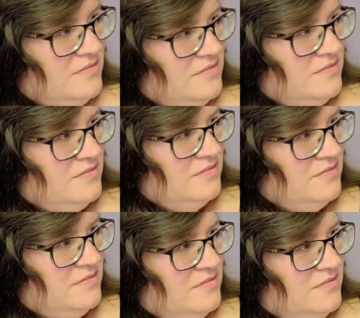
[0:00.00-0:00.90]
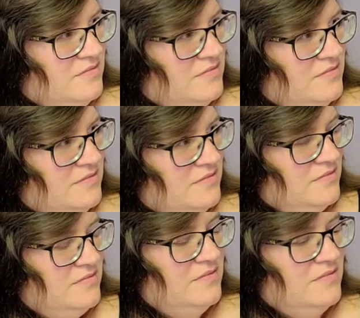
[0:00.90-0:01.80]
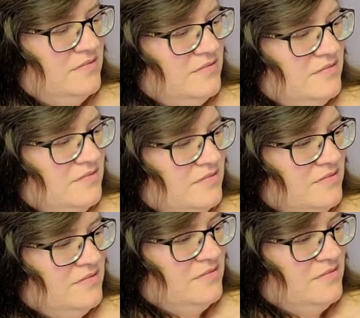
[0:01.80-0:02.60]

This person isn't speaking.